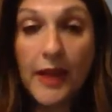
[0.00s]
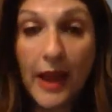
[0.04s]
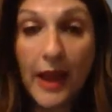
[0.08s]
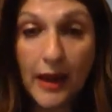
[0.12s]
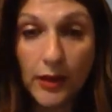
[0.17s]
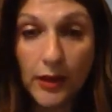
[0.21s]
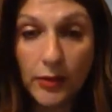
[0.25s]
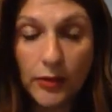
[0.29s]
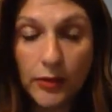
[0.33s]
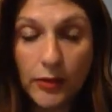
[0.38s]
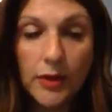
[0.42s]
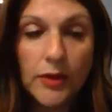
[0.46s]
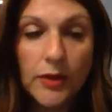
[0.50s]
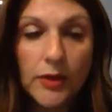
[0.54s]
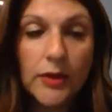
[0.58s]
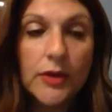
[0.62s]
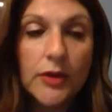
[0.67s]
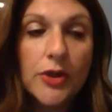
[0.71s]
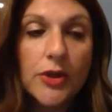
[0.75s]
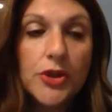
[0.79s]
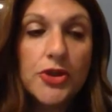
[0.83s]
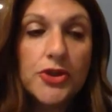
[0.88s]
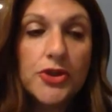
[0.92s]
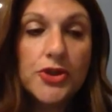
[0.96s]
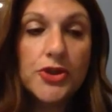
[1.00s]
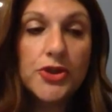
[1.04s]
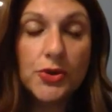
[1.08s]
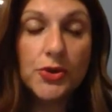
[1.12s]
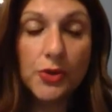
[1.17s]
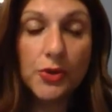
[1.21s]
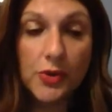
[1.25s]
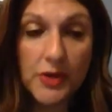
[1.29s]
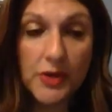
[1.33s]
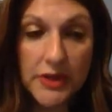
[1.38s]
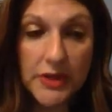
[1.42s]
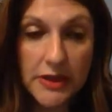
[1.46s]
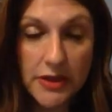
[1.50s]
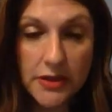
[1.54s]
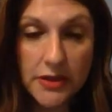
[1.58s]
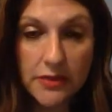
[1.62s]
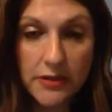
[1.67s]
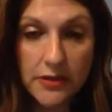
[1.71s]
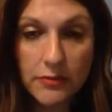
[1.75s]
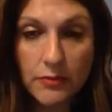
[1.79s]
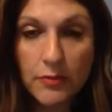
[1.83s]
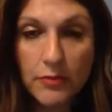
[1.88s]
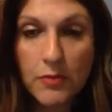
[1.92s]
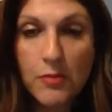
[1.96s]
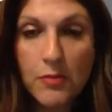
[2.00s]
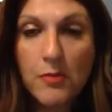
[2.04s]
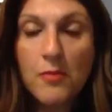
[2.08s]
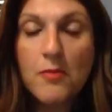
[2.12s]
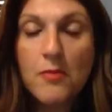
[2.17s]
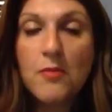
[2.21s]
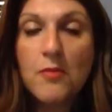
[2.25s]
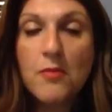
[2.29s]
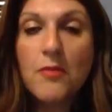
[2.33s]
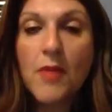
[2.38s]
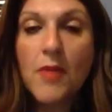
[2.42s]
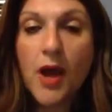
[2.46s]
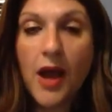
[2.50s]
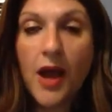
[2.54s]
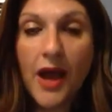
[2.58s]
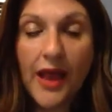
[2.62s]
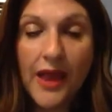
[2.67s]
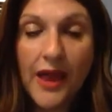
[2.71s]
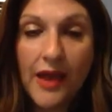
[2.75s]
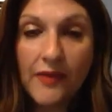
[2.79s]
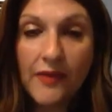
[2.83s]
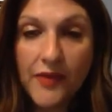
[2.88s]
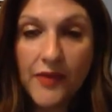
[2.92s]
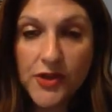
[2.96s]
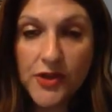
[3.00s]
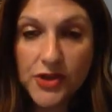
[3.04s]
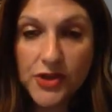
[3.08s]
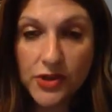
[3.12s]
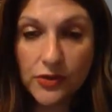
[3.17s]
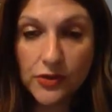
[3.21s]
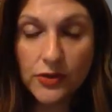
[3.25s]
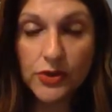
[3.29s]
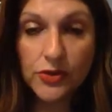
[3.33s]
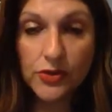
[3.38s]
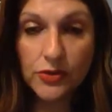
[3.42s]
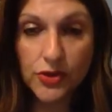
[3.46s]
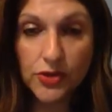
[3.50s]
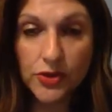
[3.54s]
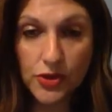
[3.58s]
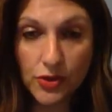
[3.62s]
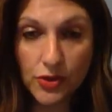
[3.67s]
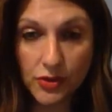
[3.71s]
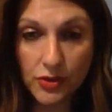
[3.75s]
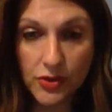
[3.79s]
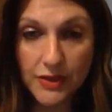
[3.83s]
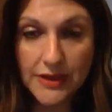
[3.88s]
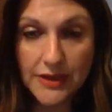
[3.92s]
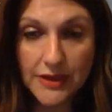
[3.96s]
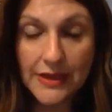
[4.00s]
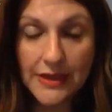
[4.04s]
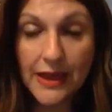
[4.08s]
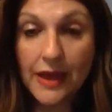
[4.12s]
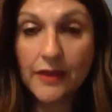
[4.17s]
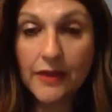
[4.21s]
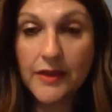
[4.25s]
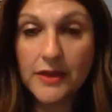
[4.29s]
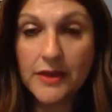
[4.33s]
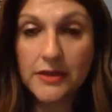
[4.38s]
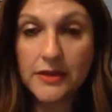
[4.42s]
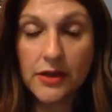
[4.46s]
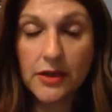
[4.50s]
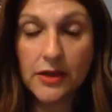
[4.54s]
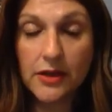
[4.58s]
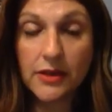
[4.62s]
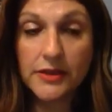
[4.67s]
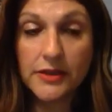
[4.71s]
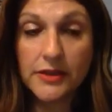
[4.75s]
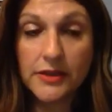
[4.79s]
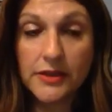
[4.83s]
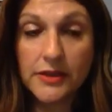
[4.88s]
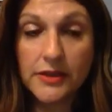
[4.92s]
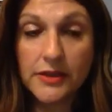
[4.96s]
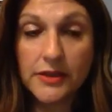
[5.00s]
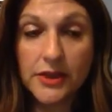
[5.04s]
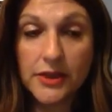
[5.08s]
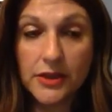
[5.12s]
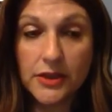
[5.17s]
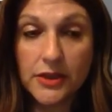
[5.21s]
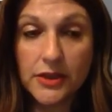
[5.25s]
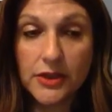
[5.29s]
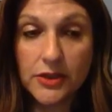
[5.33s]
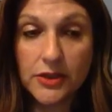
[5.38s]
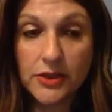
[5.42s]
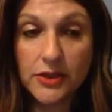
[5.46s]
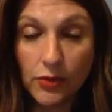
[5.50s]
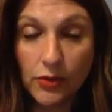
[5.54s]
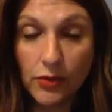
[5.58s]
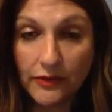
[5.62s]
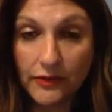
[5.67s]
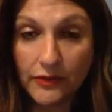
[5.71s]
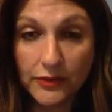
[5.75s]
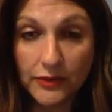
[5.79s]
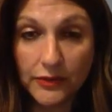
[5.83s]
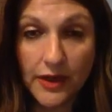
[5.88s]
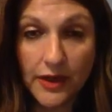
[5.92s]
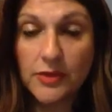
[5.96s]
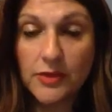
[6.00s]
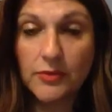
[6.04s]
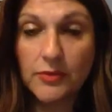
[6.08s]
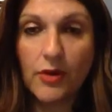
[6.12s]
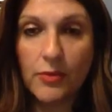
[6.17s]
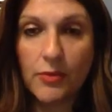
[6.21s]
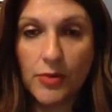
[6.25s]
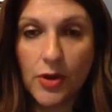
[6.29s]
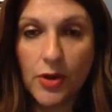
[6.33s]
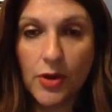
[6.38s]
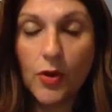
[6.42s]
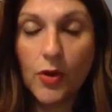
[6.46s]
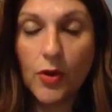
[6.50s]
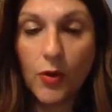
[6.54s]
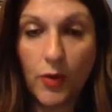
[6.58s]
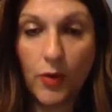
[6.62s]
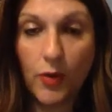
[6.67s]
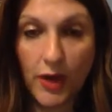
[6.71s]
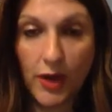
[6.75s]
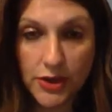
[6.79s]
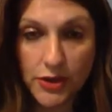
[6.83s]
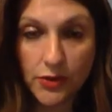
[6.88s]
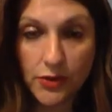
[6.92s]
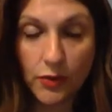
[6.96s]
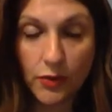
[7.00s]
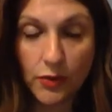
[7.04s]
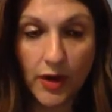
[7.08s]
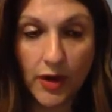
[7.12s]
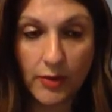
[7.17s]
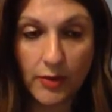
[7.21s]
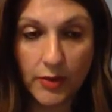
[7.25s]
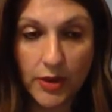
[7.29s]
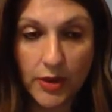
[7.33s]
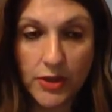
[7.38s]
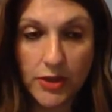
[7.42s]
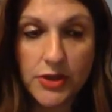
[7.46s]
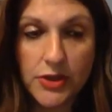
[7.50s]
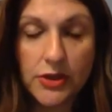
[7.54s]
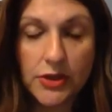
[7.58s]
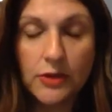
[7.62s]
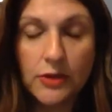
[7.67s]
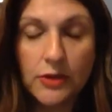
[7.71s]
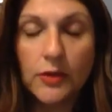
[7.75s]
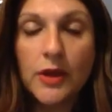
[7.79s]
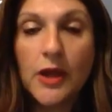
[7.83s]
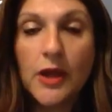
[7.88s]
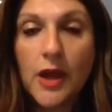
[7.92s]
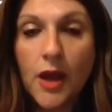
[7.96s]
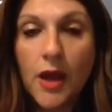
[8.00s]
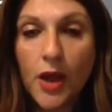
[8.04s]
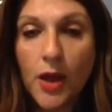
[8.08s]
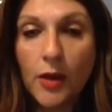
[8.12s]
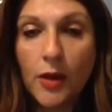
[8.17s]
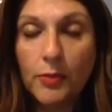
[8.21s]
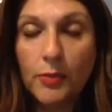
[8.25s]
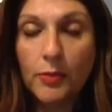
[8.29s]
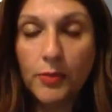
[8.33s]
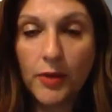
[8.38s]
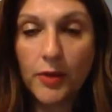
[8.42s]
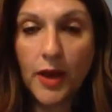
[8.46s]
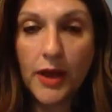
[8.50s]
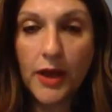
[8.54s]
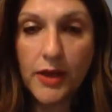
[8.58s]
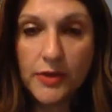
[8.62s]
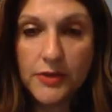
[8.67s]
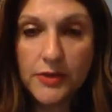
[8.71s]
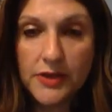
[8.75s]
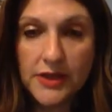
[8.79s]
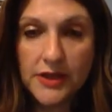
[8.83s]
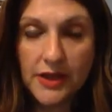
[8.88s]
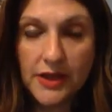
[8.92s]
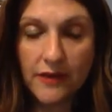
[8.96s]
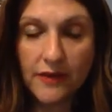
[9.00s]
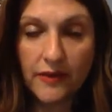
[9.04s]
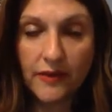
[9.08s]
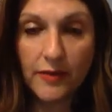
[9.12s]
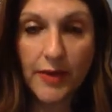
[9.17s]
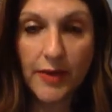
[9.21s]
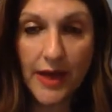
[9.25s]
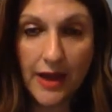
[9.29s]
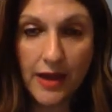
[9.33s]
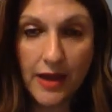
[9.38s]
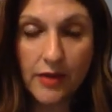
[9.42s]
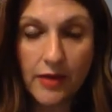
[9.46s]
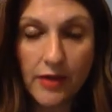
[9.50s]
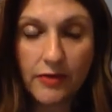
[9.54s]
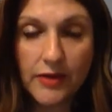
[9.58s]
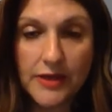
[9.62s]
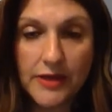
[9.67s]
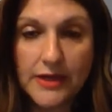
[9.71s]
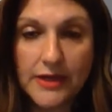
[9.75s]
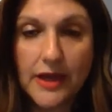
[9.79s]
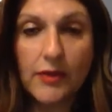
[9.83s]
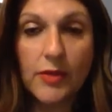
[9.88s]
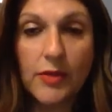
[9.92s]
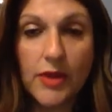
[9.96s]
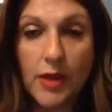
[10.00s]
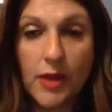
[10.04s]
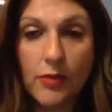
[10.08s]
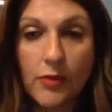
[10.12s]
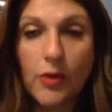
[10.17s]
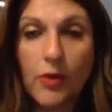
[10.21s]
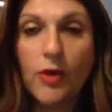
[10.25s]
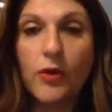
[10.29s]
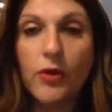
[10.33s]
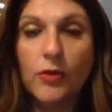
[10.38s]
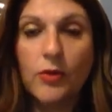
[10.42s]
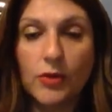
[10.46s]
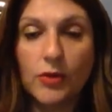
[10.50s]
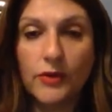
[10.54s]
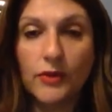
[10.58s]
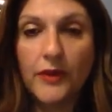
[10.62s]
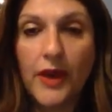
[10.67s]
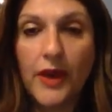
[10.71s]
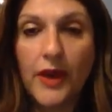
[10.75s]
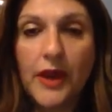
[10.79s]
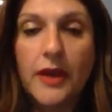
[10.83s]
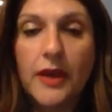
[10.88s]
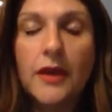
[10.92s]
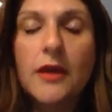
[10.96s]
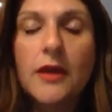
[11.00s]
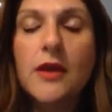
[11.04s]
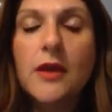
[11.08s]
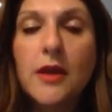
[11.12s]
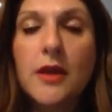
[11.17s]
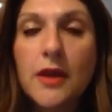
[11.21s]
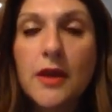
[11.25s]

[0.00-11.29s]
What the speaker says: Now, chores. I have the children do chores. Now they're starting school full-time tomorrow. I'm not quite sure what I'm going to do. I used to give them an hour a day when they were home all day.